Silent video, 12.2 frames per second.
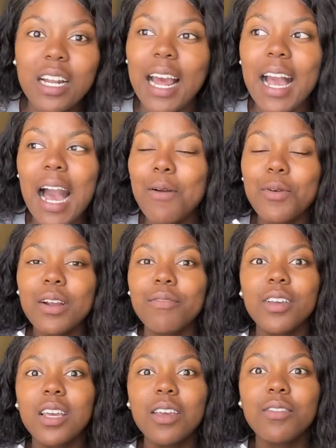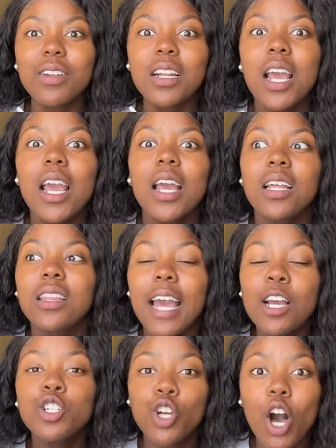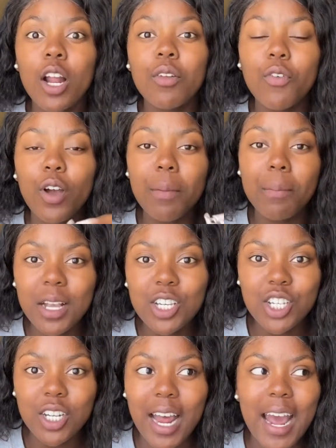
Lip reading: Like, I would have even thanked God for a mention.